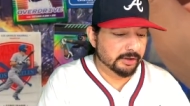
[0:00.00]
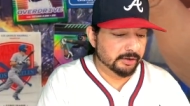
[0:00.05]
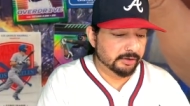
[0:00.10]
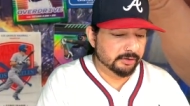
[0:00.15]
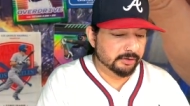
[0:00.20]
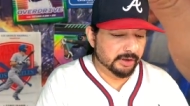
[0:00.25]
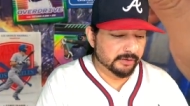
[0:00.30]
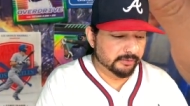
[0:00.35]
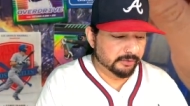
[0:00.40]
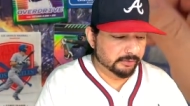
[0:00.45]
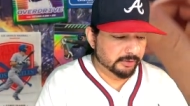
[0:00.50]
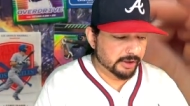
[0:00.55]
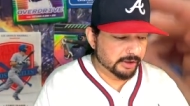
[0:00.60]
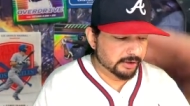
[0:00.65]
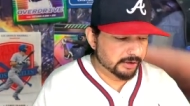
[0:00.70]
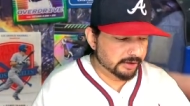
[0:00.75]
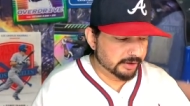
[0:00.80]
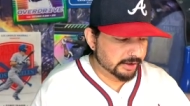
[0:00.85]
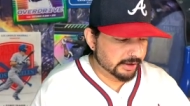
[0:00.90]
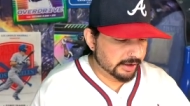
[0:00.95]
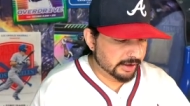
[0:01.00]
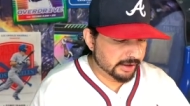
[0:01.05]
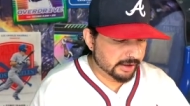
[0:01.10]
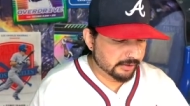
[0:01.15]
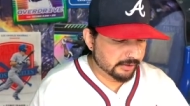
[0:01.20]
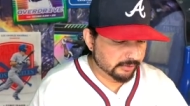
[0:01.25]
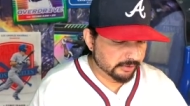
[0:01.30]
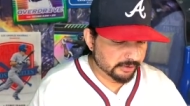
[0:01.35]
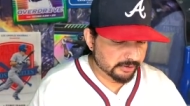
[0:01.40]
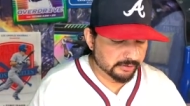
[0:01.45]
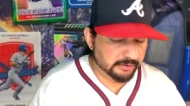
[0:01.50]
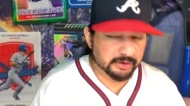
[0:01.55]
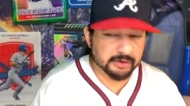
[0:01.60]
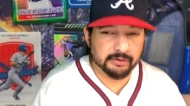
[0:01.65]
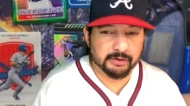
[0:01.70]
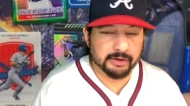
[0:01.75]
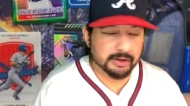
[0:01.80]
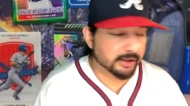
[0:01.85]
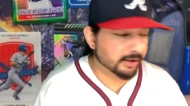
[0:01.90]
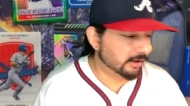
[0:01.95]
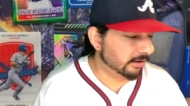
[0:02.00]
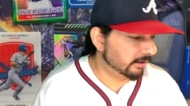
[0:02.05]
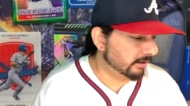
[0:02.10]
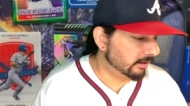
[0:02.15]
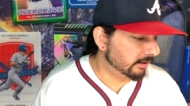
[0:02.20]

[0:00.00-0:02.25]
Trevor Rogers. Hey, we're got, got a